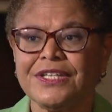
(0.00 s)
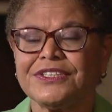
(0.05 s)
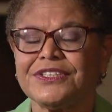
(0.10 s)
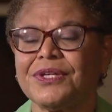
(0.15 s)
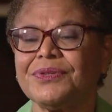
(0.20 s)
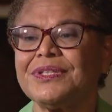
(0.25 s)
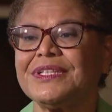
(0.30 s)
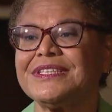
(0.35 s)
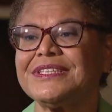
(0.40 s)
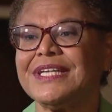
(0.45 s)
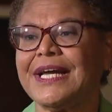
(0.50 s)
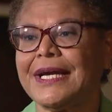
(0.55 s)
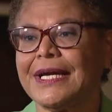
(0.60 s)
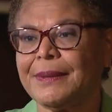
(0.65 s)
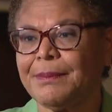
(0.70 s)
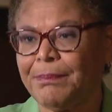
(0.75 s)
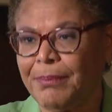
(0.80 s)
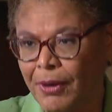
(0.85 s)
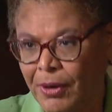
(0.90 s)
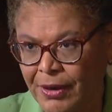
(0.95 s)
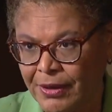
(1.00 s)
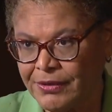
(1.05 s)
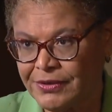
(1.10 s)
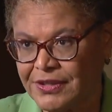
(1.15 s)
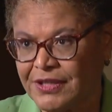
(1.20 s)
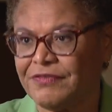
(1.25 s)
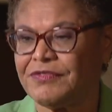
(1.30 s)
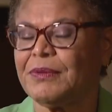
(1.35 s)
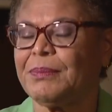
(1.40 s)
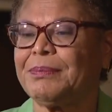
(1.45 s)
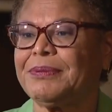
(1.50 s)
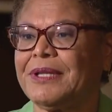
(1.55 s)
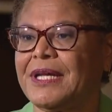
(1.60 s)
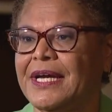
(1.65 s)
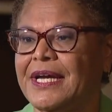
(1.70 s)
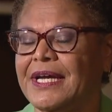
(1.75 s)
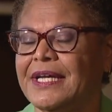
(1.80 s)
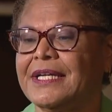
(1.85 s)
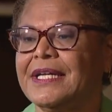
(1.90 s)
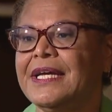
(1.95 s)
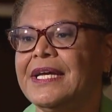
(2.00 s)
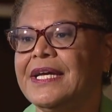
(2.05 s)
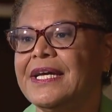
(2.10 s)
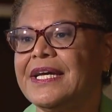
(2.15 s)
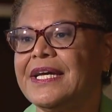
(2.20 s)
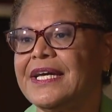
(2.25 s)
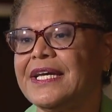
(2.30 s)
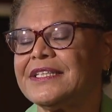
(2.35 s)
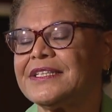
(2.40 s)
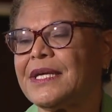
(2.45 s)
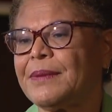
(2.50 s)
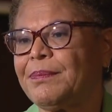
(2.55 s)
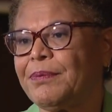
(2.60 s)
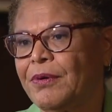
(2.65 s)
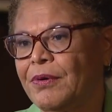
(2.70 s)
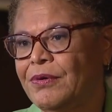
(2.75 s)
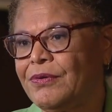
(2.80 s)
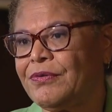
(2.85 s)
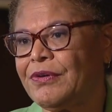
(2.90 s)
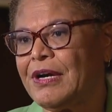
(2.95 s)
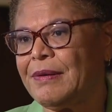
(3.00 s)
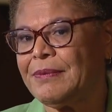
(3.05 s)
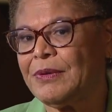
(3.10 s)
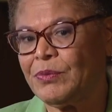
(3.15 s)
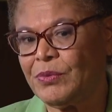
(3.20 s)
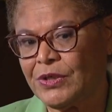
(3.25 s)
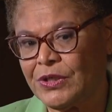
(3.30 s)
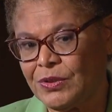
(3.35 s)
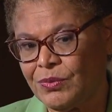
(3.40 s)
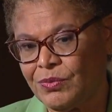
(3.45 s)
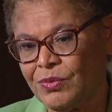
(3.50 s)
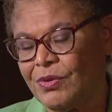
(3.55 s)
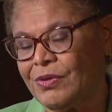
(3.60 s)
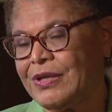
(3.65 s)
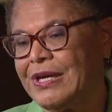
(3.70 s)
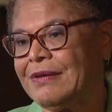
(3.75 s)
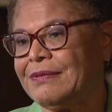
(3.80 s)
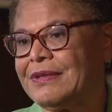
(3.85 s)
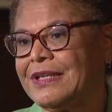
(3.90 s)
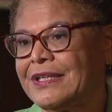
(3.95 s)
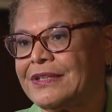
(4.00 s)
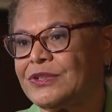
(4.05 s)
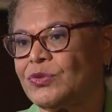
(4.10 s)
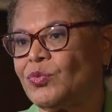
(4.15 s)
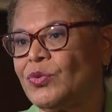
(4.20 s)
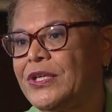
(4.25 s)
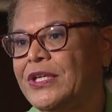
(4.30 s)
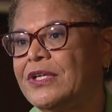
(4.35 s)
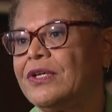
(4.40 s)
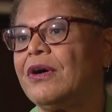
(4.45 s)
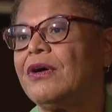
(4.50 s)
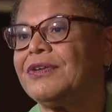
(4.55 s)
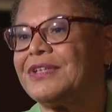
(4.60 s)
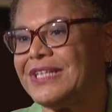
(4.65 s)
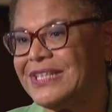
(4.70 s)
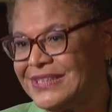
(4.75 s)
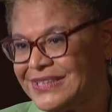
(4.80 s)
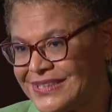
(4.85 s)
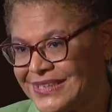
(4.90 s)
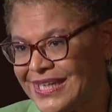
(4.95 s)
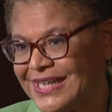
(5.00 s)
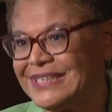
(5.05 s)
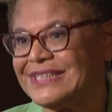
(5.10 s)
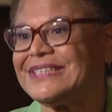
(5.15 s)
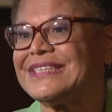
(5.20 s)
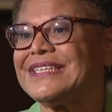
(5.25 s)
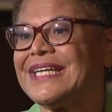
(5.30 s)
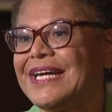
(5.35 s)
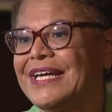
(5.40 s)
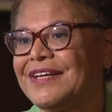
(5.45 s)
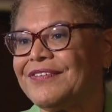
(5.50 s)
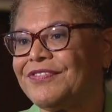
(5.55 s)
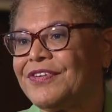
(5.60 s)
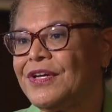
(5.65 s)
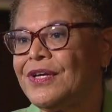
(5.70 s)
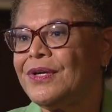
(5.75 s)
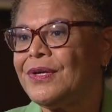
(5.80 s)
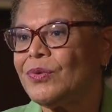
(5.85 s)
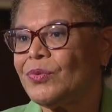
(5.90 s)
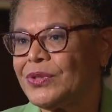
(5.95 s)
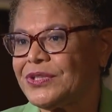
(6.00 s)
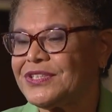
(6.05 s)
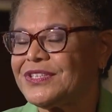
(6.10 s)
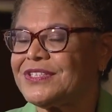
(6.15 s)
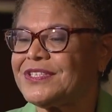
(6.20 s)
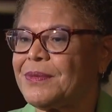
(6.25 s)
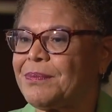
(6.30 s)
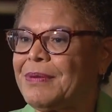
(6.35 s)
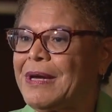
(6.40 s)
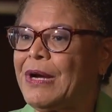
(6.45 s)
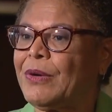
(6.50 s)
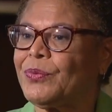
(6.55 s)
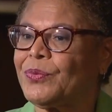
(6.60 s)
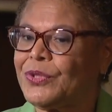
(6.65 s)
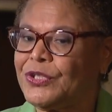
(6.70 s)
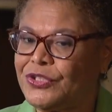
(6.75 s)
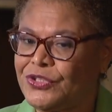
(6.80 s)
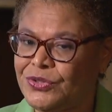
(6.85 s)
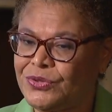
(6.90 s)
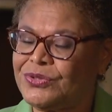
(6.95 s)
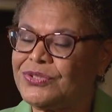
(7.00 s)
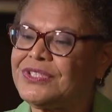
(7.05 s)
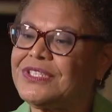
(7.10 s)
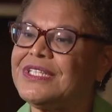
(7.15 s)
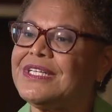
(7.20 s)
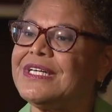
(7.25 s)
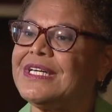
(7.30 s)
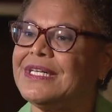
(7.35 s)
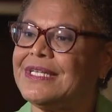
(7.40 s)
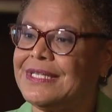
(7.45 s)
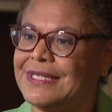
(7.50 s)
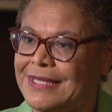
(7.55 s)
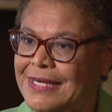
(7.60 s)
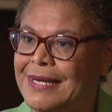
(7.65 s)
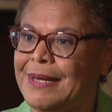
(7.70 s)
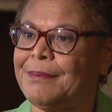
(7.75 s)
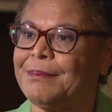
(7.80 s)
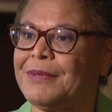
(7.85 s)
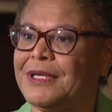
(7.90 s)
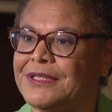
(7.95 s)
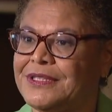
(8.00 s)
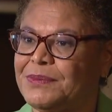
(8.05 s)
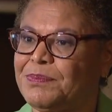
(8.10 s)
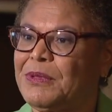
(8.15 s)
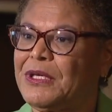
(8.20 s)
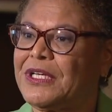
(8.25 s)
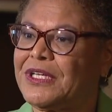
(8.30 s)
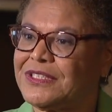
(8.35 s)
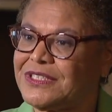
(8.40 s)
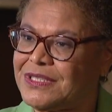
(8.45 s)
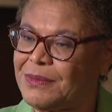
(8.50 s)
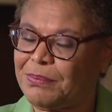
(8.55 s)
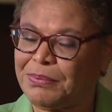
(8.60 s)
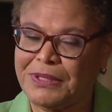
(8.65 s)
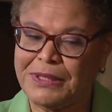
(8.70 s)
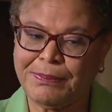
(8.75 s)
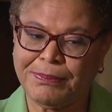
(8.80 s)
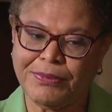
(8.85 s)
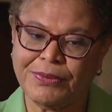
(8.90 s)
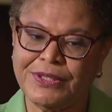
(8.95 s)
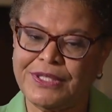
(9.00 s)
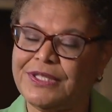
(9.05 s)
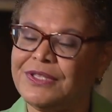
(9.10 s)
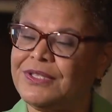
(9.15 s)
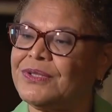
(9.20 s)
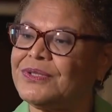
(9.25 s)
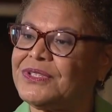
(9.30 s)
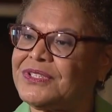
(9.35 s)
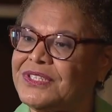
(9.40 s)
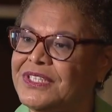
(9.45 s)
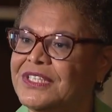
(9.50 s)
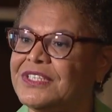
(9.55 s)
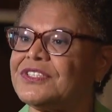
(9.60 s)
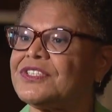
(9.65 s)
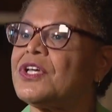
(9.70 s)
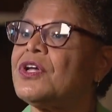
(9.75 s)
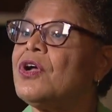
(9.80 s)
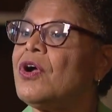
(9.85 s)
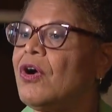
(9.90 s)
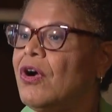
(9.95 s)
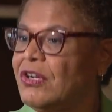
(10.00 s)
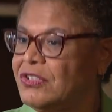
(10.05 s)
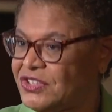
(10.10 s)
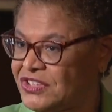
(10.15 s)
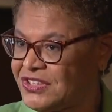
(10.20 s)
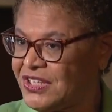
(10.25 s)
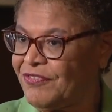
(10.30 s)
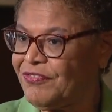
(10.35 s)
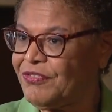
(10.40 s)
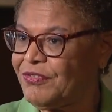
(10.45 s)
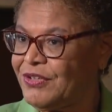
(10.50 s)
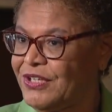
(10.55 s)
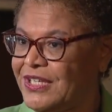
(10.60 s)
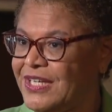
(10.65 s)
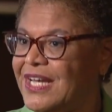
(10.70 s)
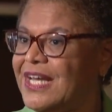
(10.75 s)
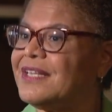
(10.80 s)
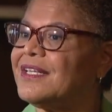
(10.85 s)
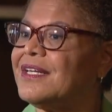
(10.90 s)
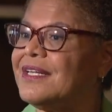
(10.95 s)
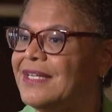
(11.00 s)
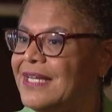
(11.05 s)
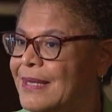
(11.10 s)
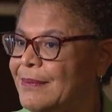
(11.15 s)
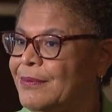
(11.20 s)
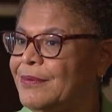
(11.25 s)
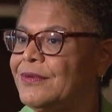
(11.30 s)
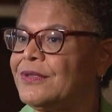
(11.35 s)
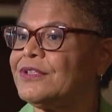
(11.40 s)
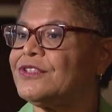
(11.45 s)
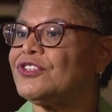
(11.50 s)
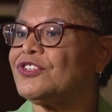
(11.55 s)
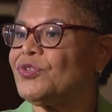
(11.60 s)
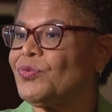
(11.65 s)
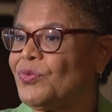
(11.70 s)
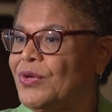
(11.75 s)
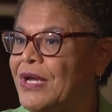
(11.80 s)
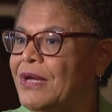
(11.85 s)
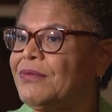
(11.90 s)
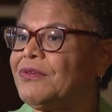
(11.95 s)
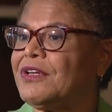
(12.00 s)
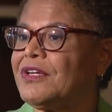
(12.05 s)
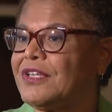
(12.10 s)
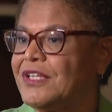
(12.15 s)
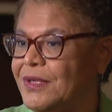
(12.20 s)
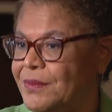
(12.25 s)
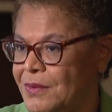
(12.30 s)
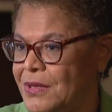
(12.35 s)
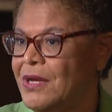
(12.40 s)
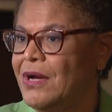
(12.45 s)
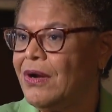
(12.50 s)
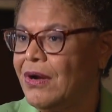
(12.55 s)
So the second part of the plan is a program that we're going to roll out next week called Inside Safe, which is about reducing encampments because the people in those tents are suffering and the neighborhoods surrounding them